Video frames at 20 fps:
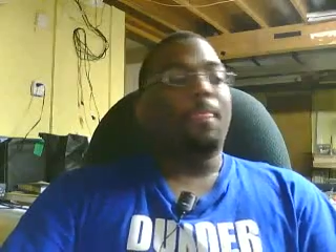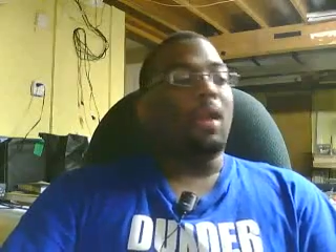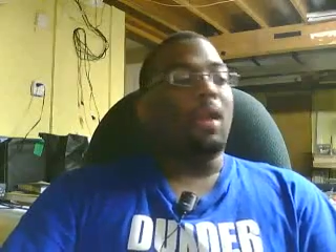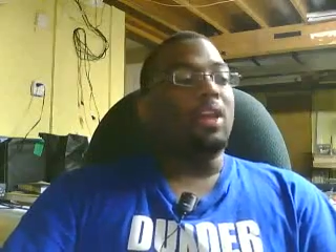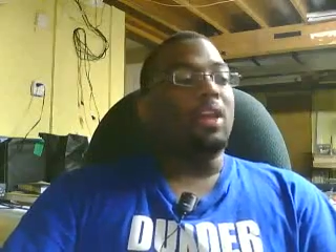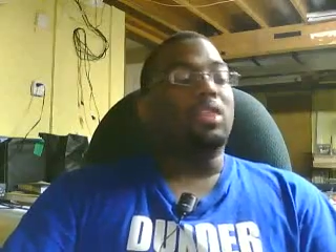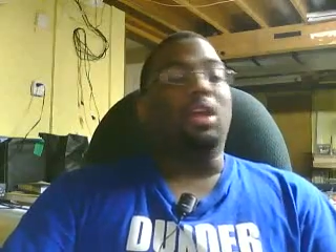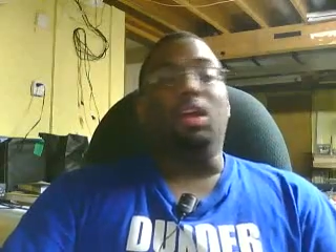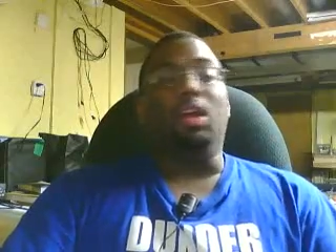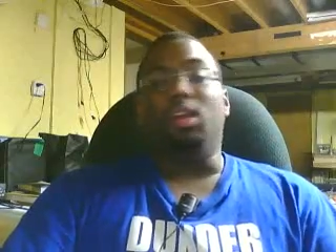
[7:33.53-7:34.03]

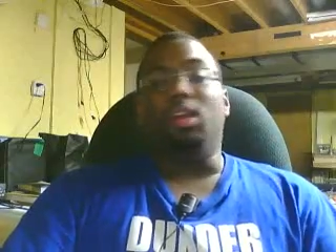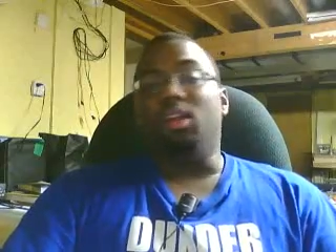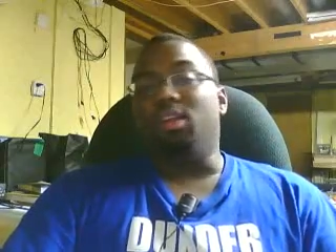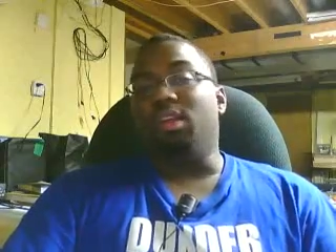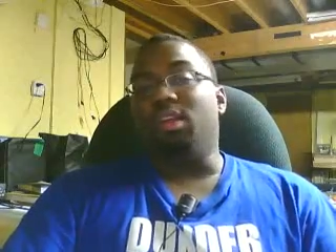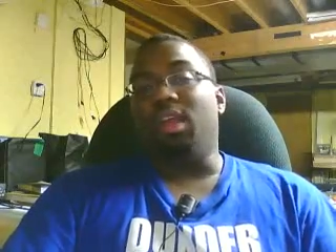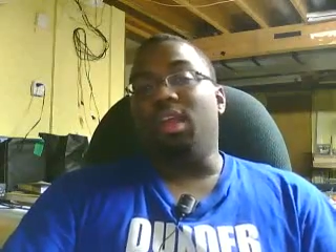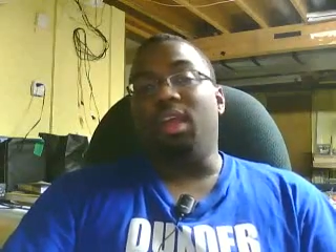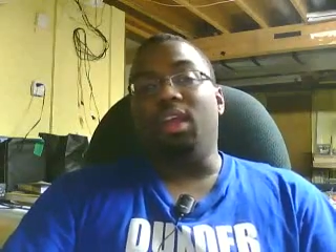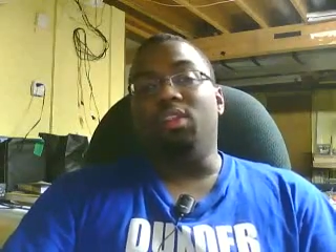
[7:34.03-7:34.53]
I thought
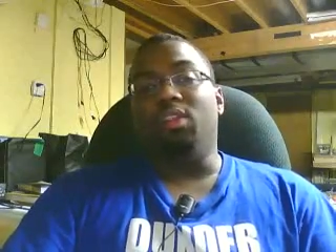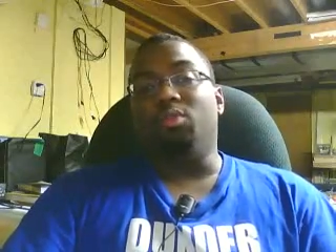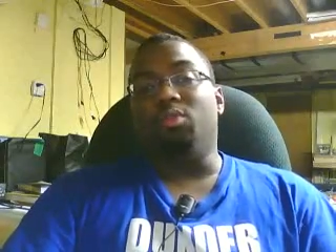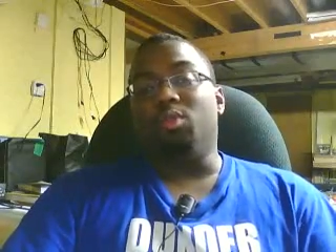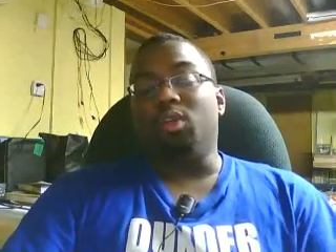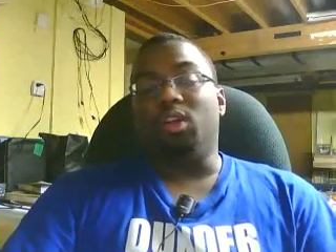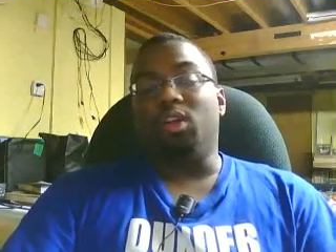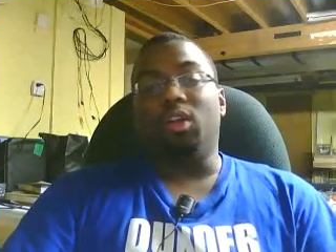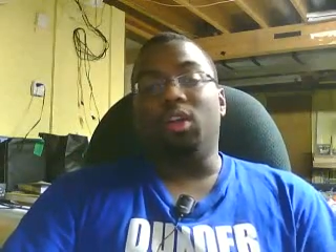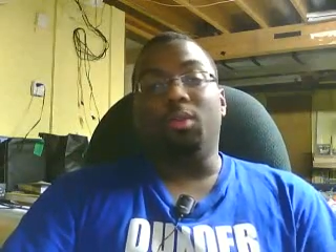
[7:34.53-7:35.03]
his hands
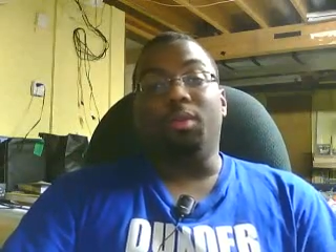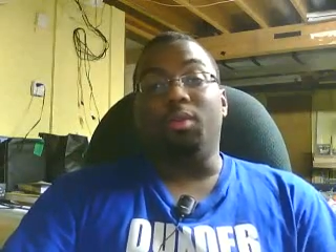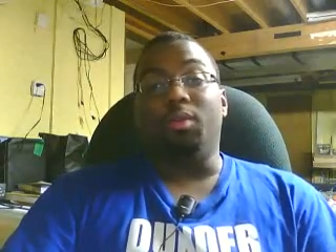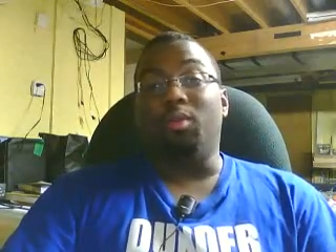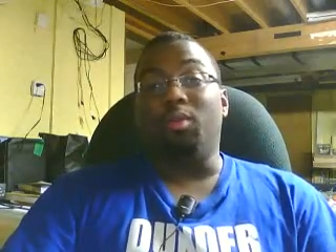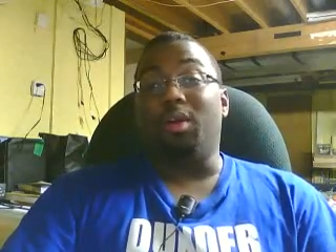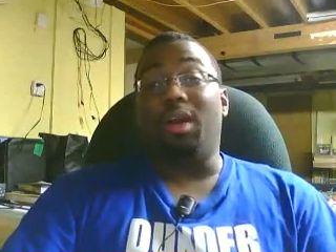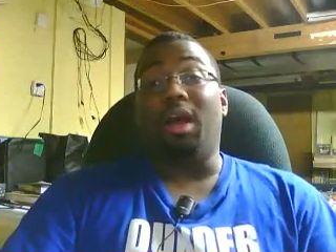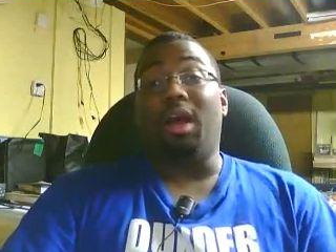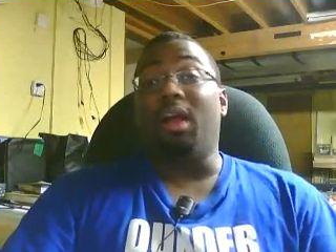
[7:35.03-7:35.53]
weren't going to be...
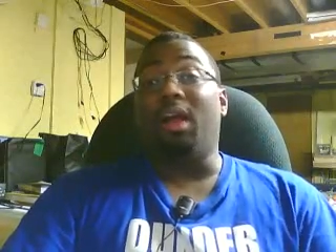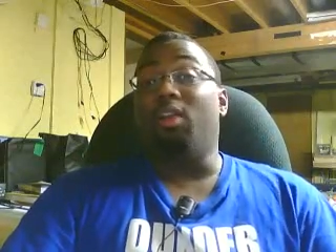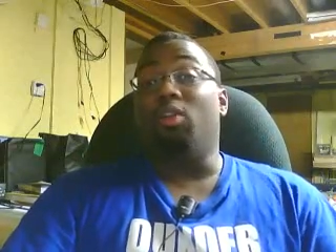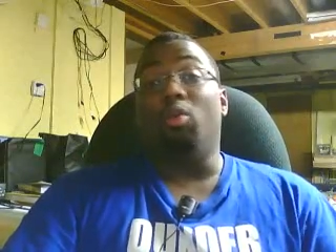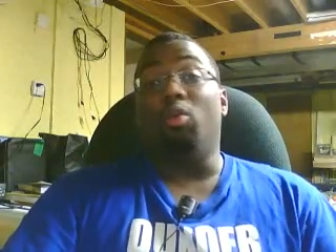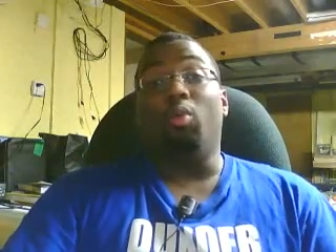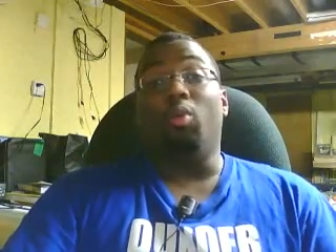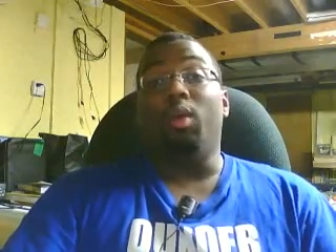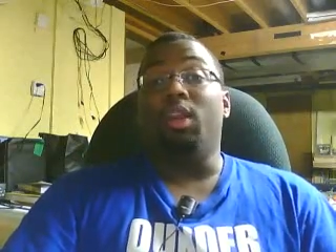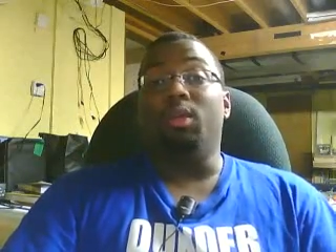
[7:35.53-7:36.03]
I don't
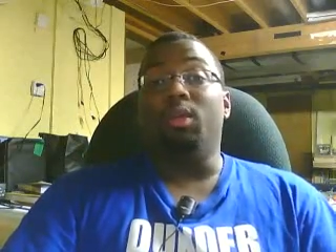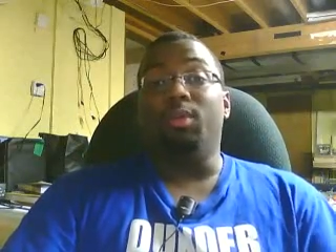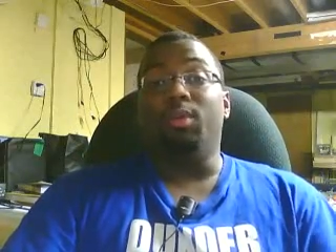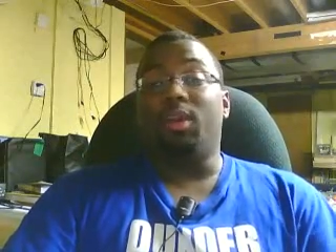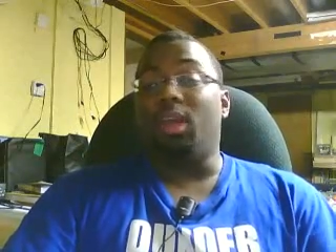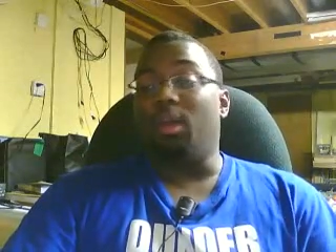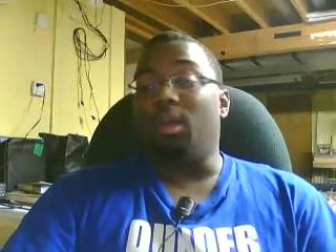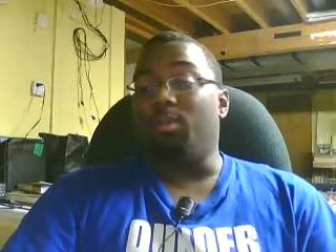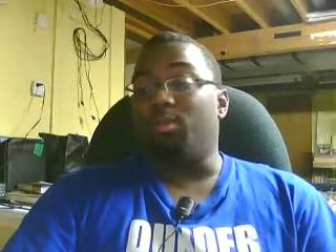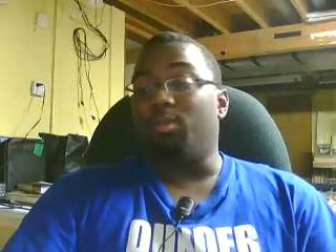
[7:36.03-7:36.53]
know when he
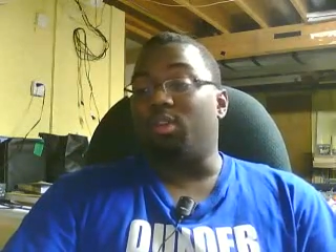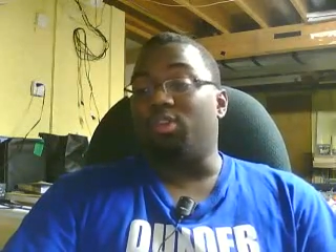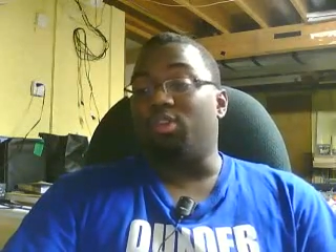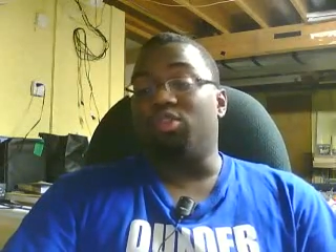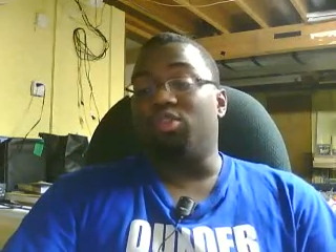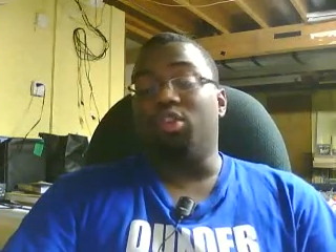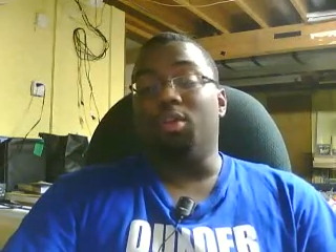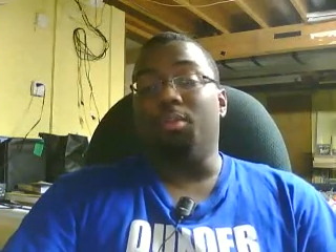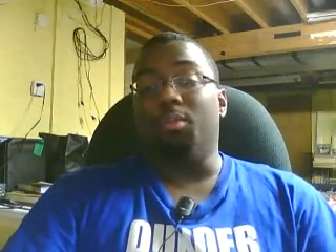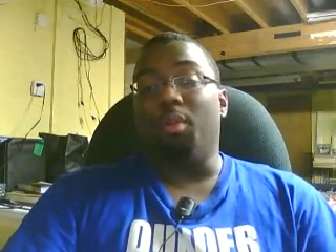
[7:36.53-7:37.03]
became
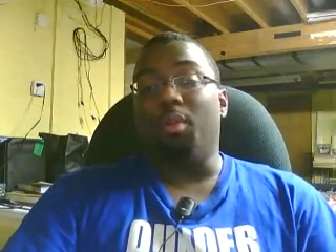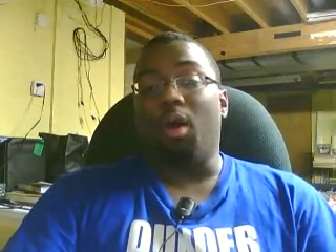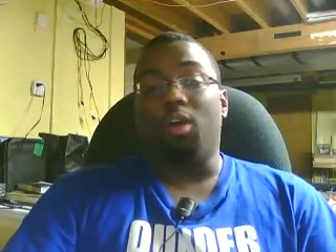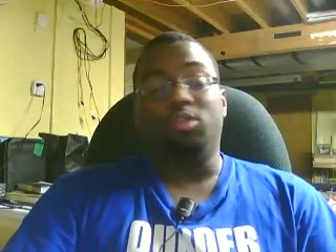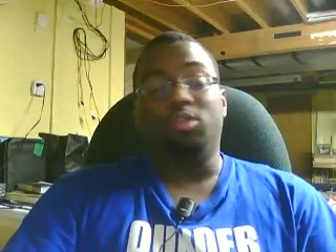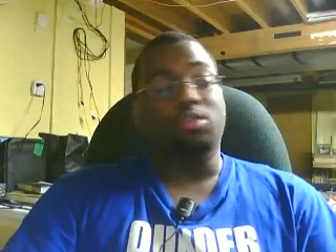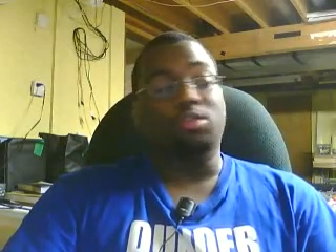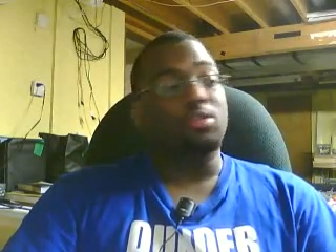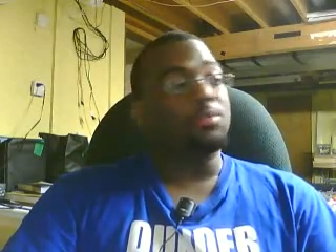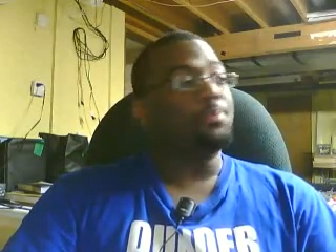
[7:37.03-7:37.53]
such a good
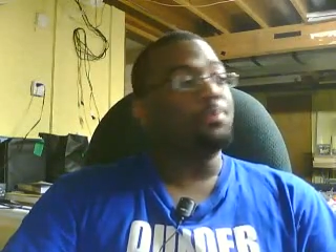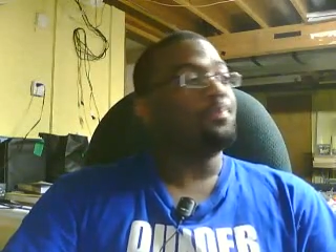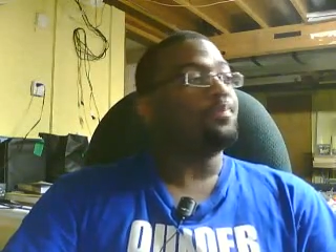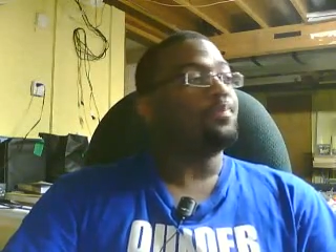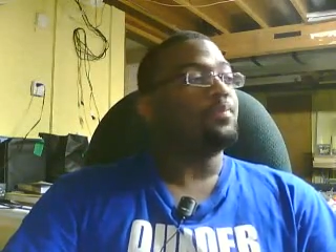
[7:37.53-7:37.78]
boxer.